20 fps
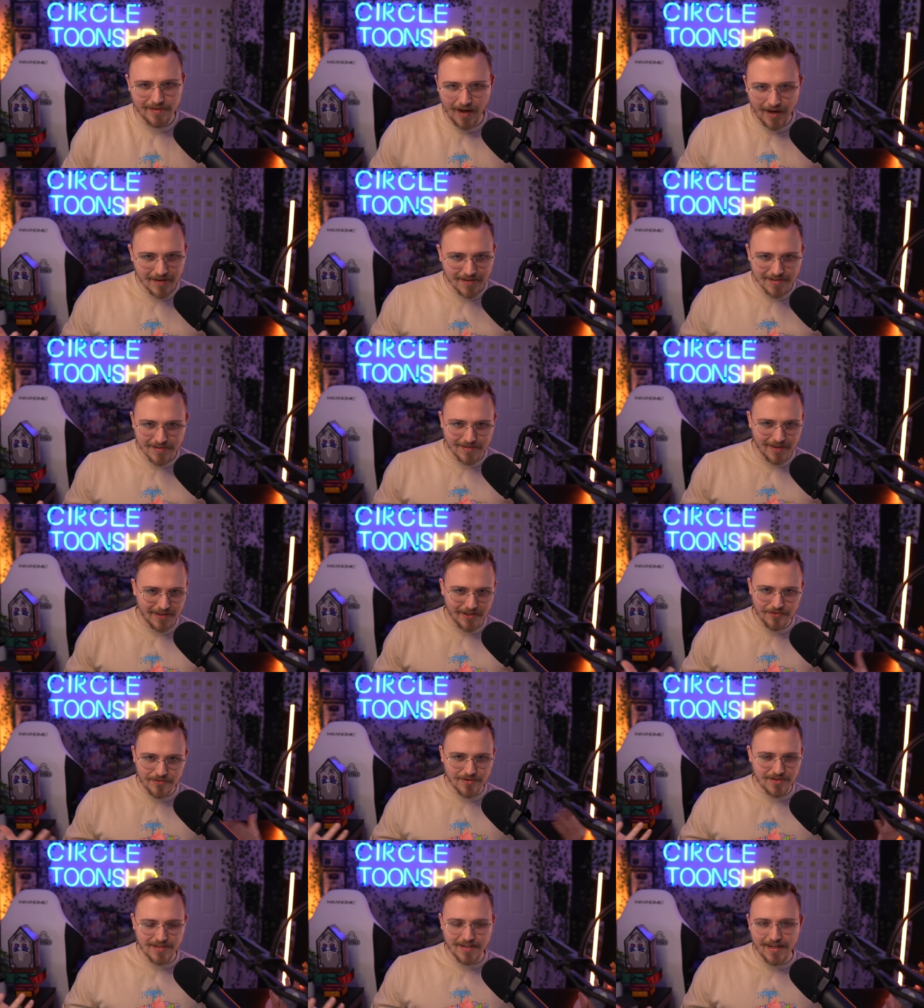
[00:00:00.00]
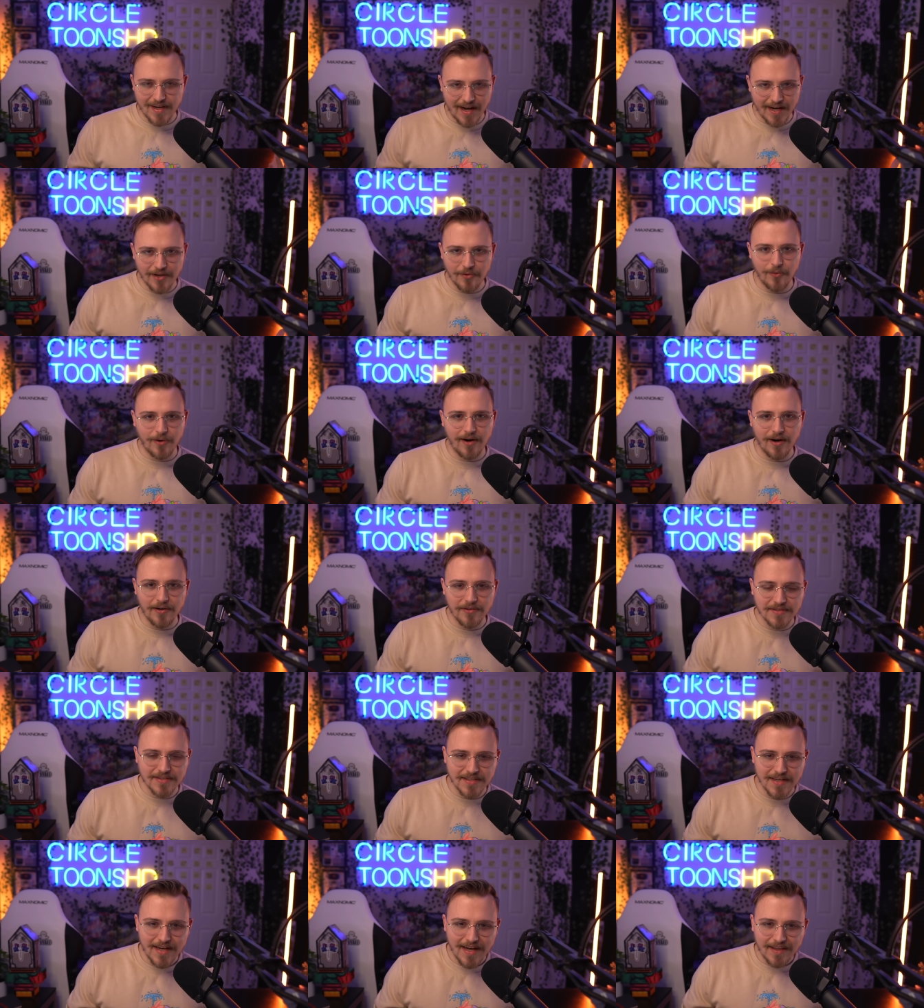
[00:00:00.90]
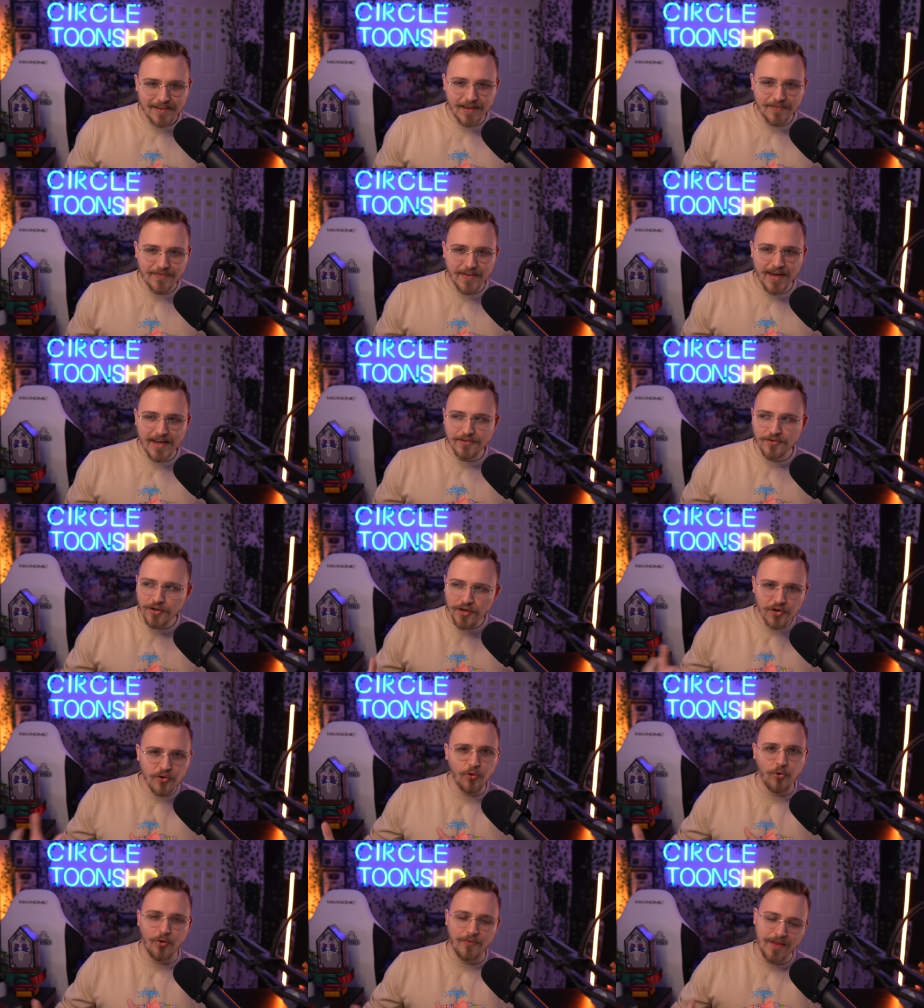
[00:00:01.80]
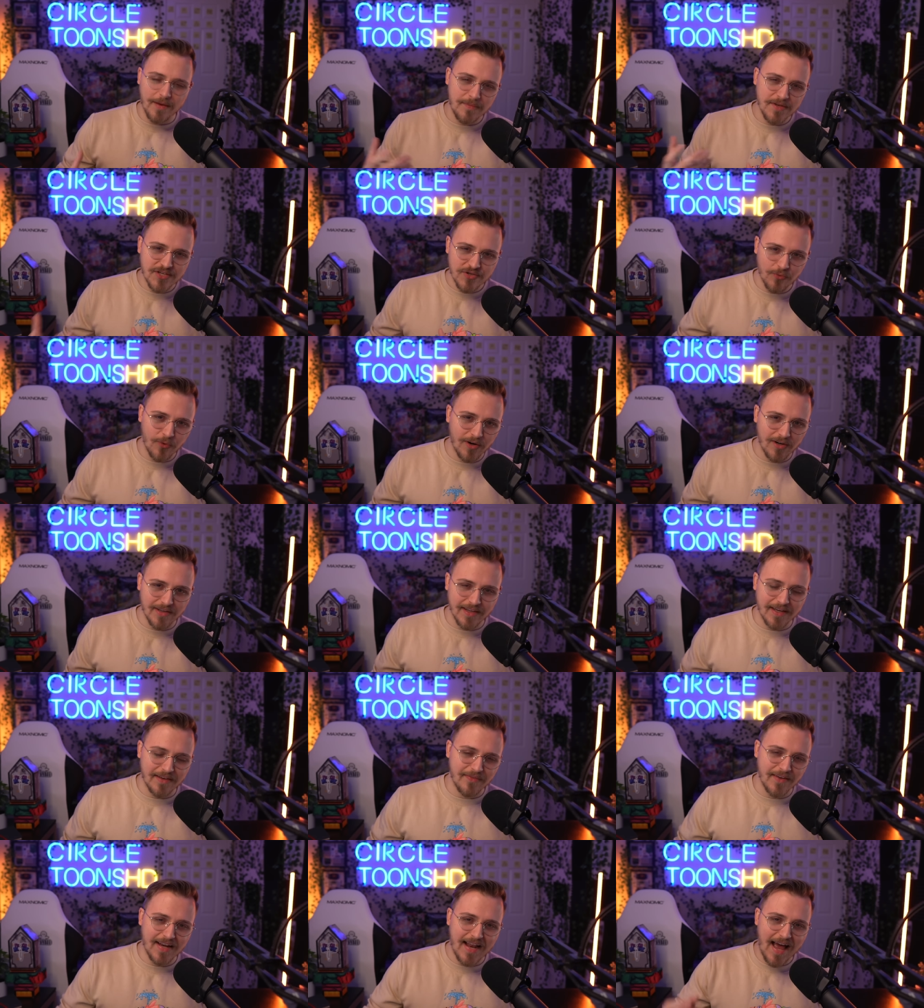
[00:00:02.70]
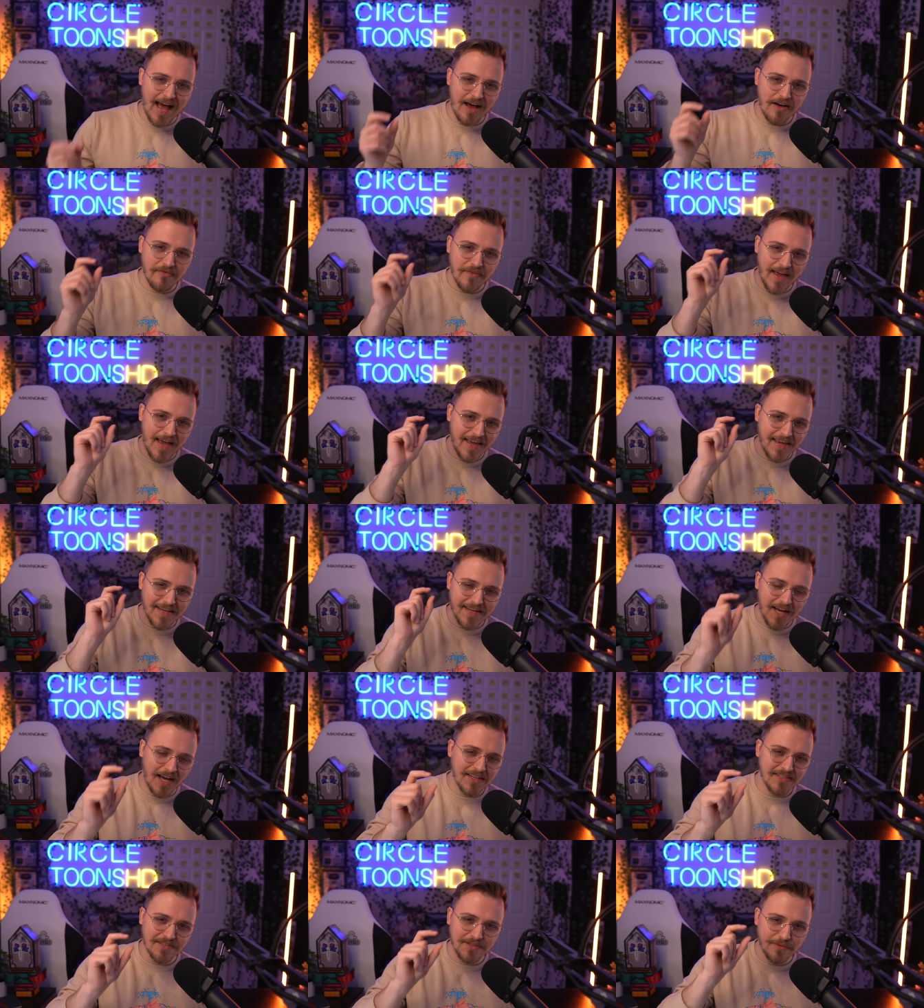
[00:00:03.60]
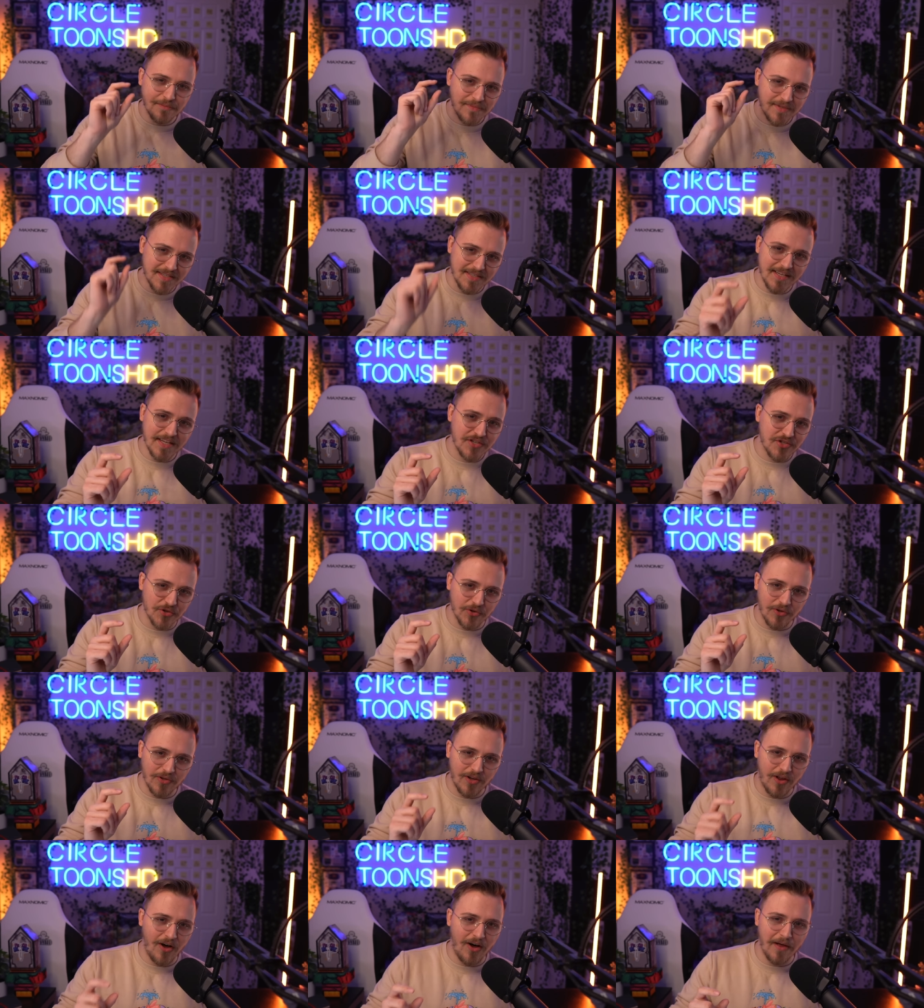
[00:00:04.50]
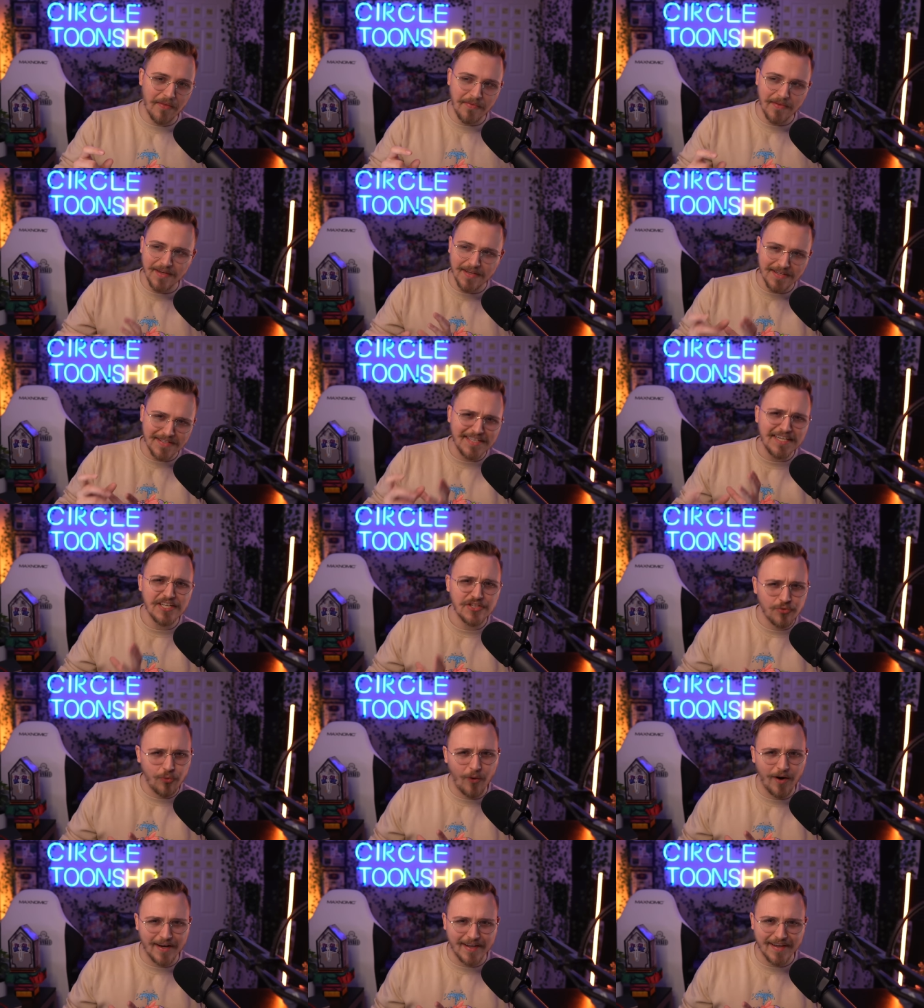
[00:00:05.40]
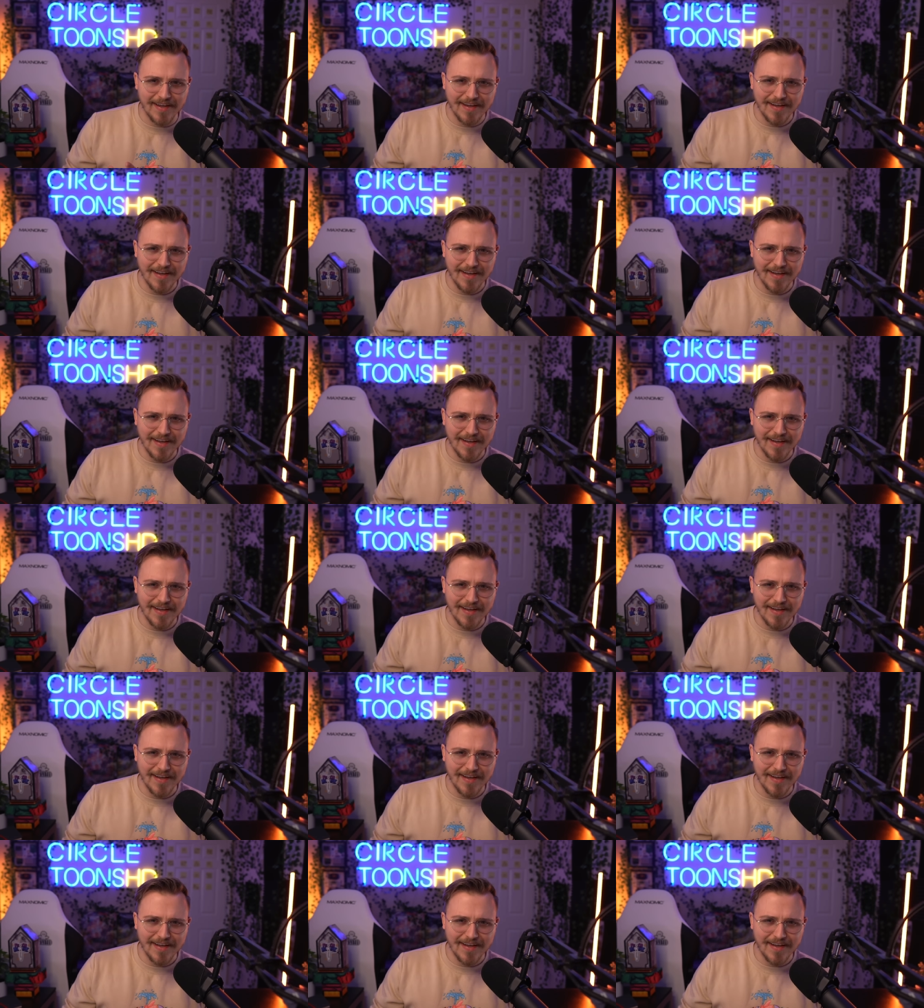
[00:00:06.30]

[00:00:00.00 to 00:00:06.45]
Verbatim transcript: dice that you just get anywhere else, that they'd look cool and they'd be swirly and they'd have a custom sigil on the D20.